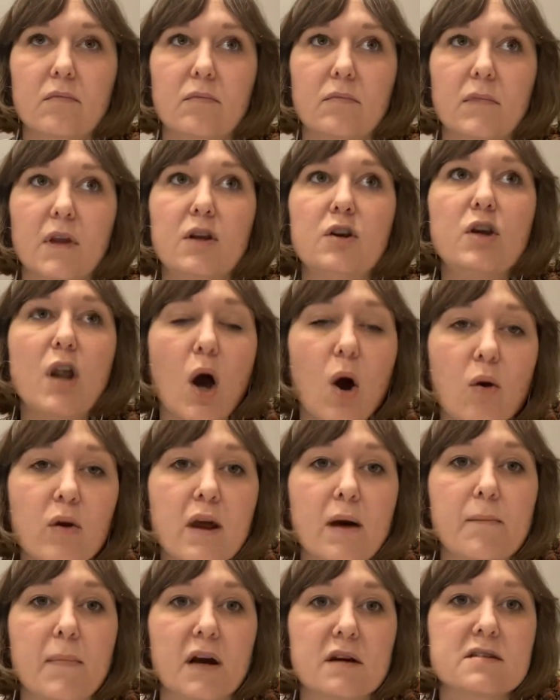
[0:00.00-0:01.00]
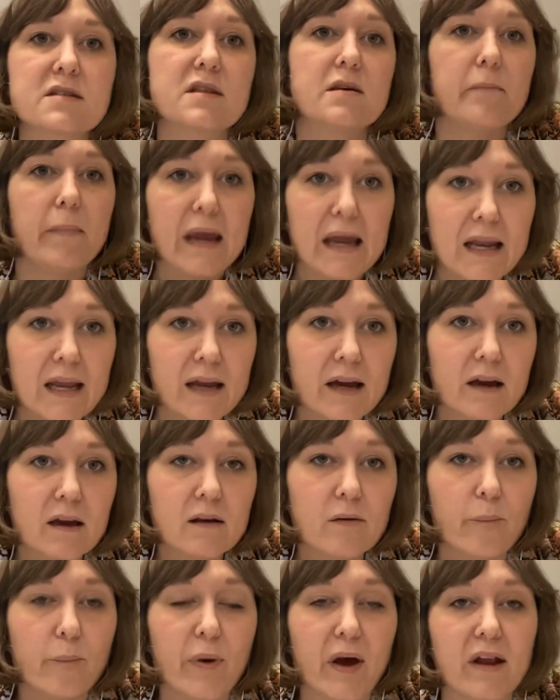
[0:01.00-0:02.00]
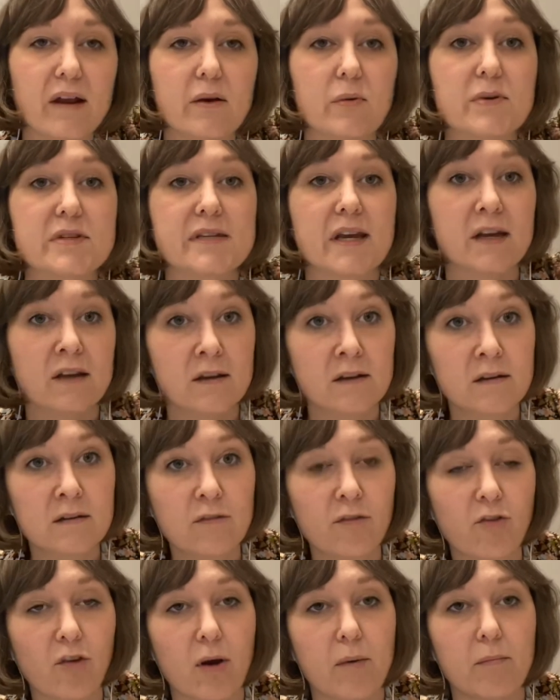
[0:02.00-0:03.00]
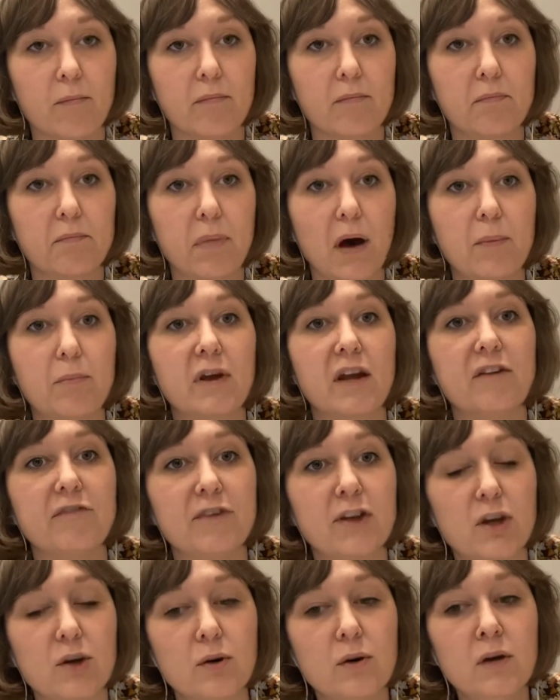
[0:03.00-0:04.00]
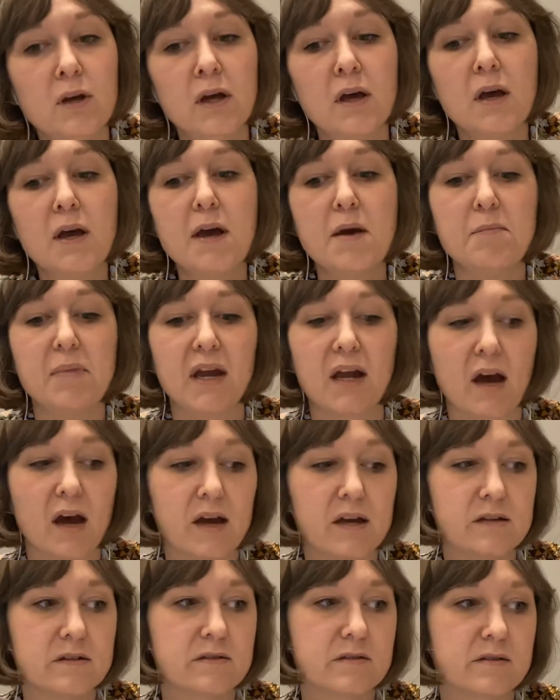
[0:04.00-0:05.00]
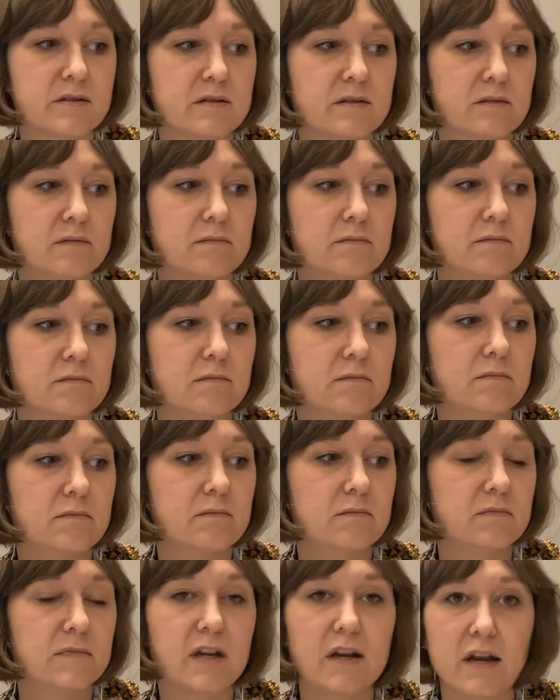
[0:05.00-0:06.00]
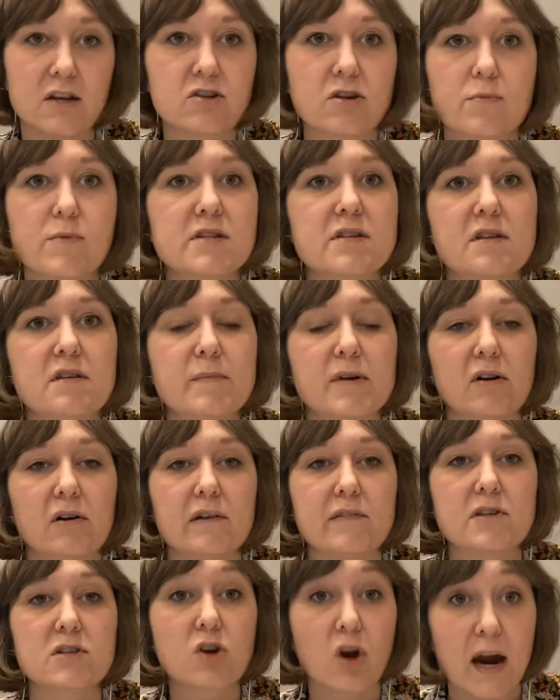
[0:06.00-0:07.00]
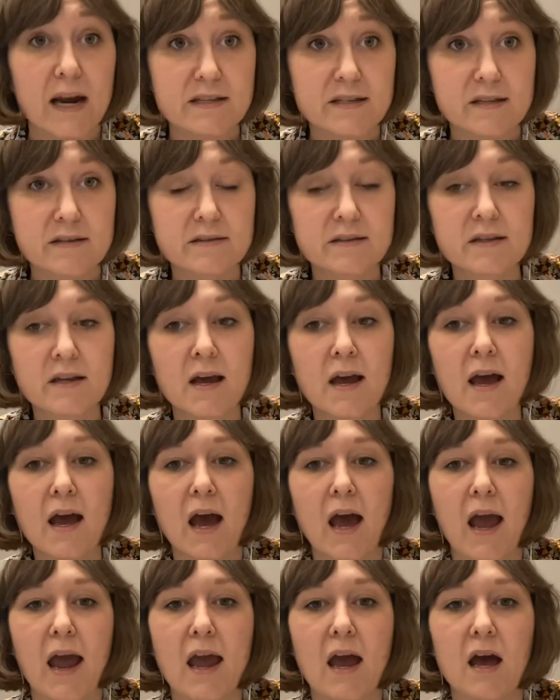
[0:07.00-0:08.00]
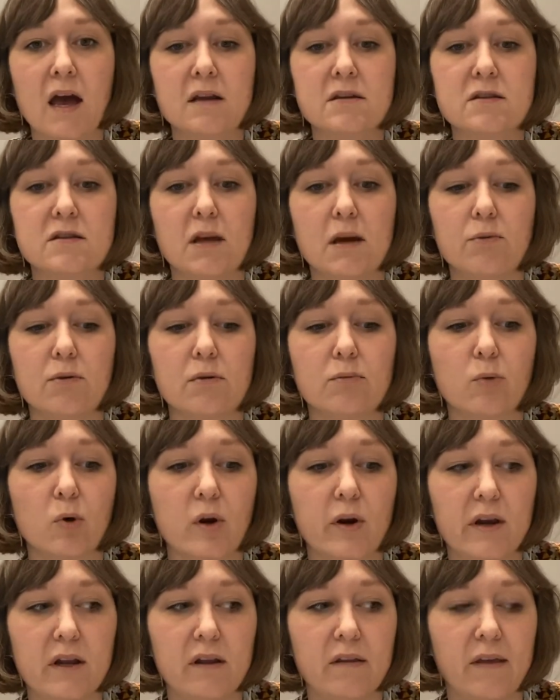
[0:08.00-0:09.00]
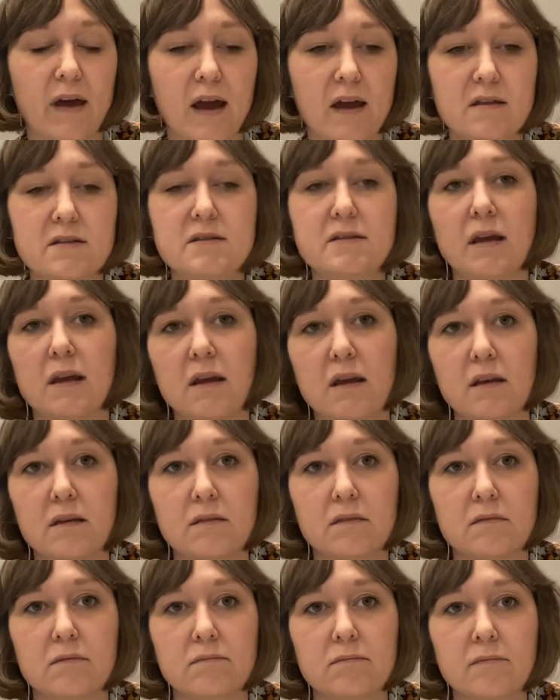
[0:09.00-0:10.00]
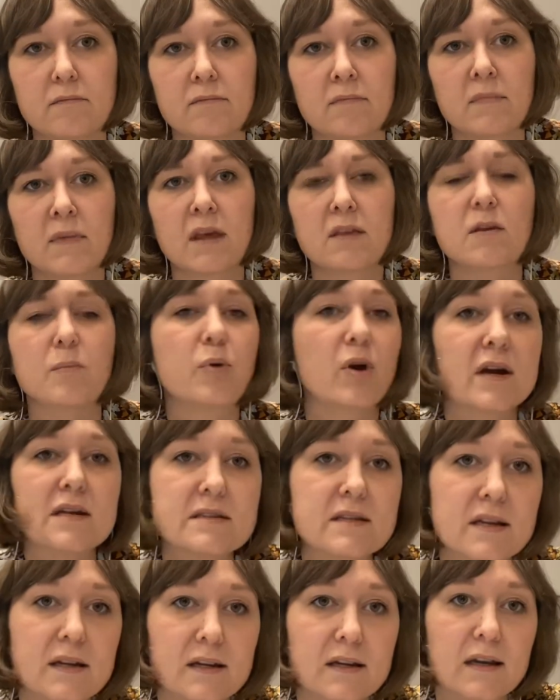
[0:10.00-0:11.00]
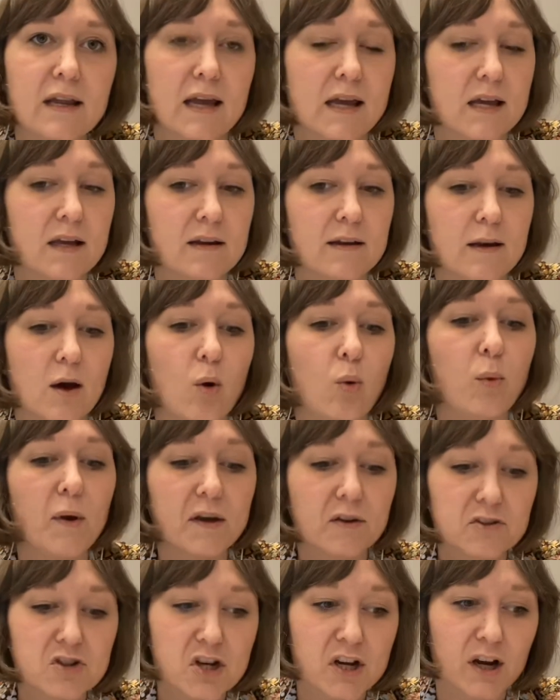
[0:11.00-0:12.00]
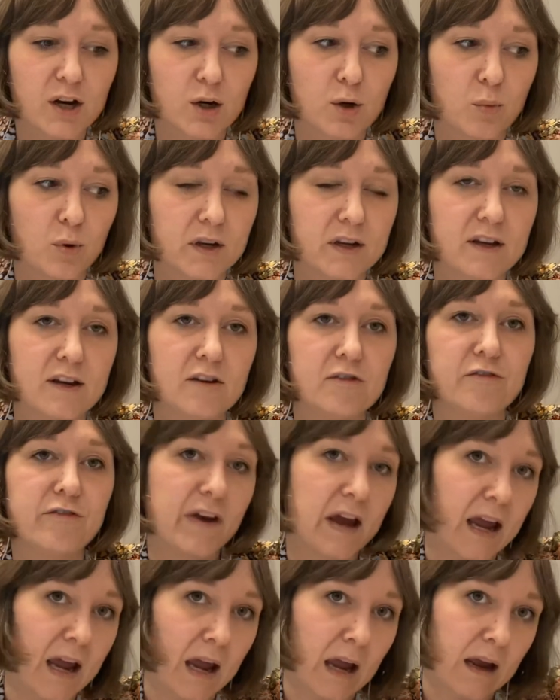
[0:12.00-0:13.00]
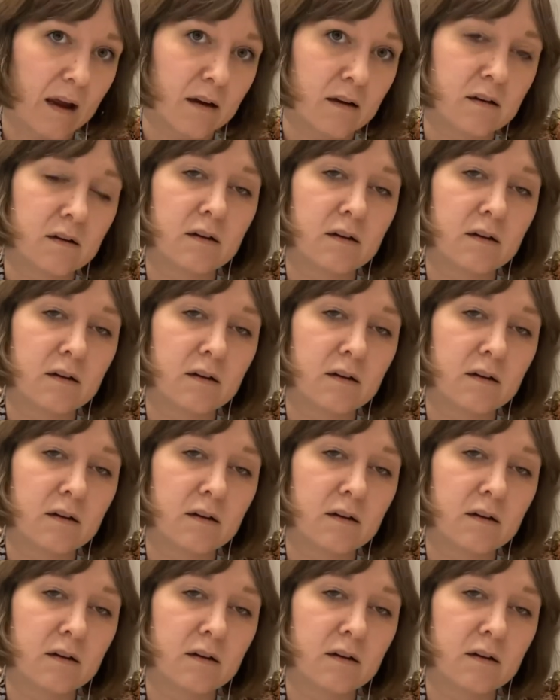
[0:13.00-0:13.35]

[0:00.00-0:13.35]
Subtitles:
known amongst the media, but it was hidden from public view because the nation was in the middle of this crisis, and they were worried that seeing the president in a wheelchair would convey,